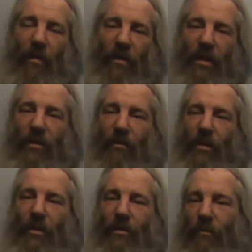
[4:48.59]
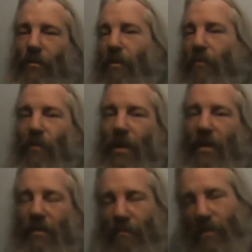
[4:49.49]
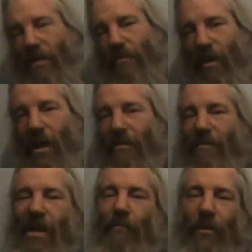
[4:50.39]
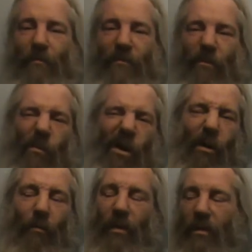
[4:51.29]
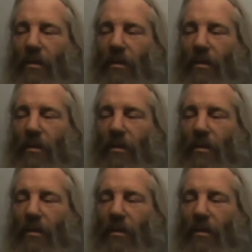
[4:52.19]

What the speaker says: I didn't do it just all in one week. I've been playing around with them for a while,